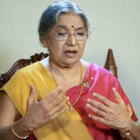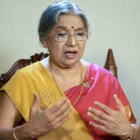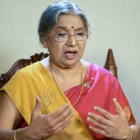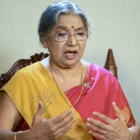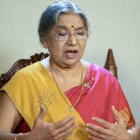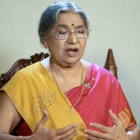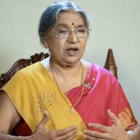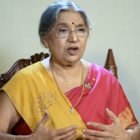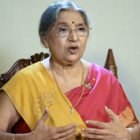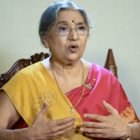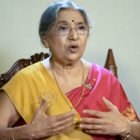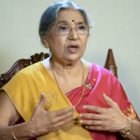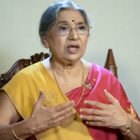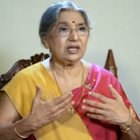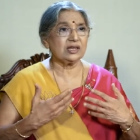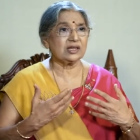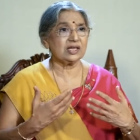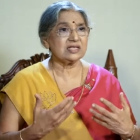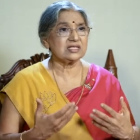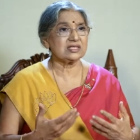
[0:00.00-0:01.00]
In
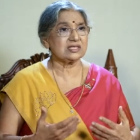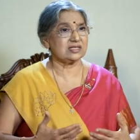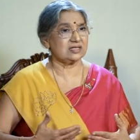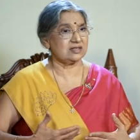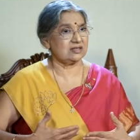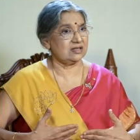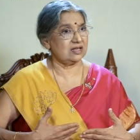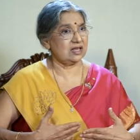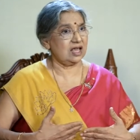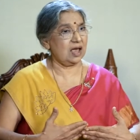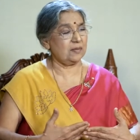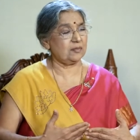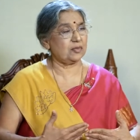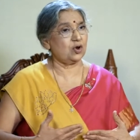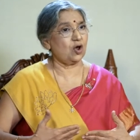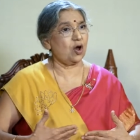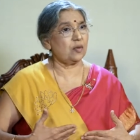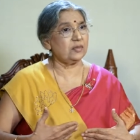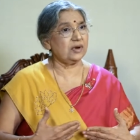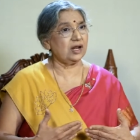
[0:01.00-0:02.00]
doing this
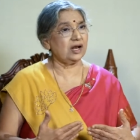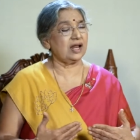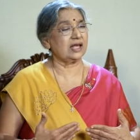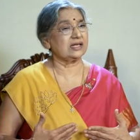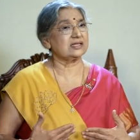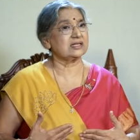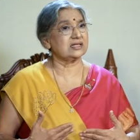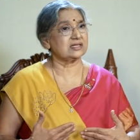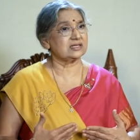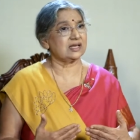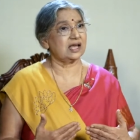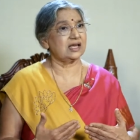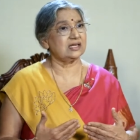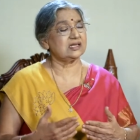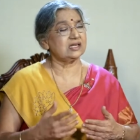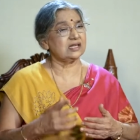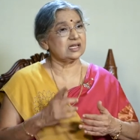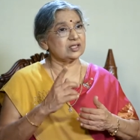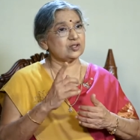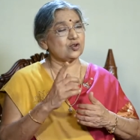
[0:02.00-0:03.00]
abdominal exercise,
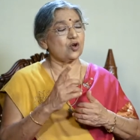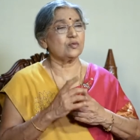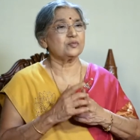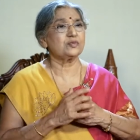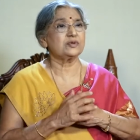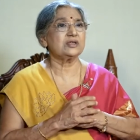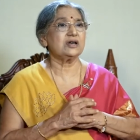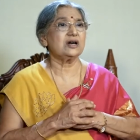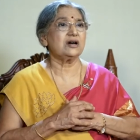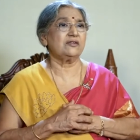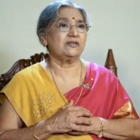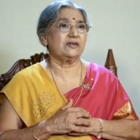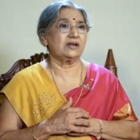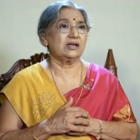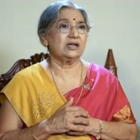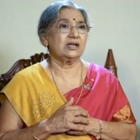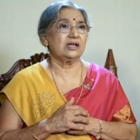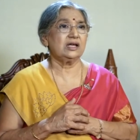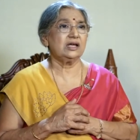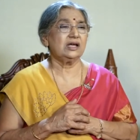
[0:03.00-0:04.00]
it is observed
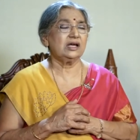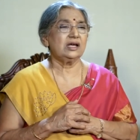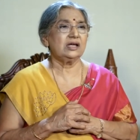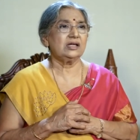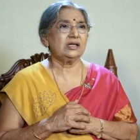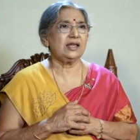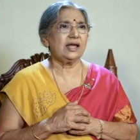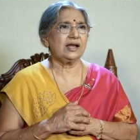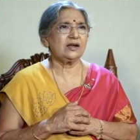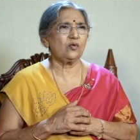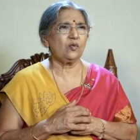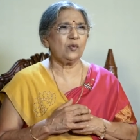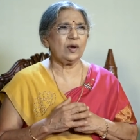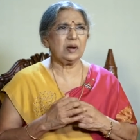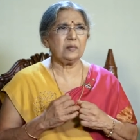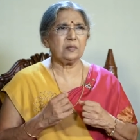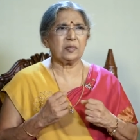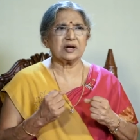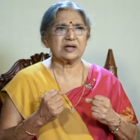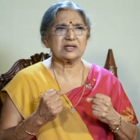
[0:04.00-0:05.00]
that
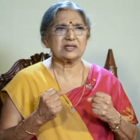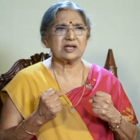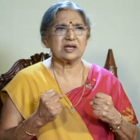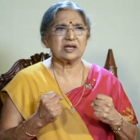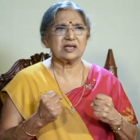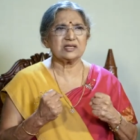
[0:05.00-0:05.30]
when person